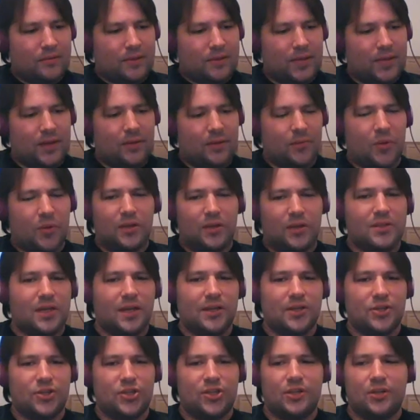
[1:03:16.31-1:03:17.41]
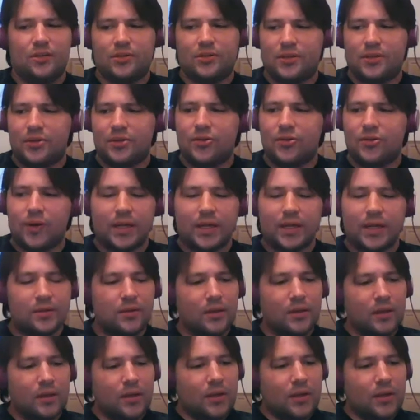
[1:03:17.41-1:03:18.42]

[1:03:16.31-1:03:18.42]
And what looks like a shielded crate.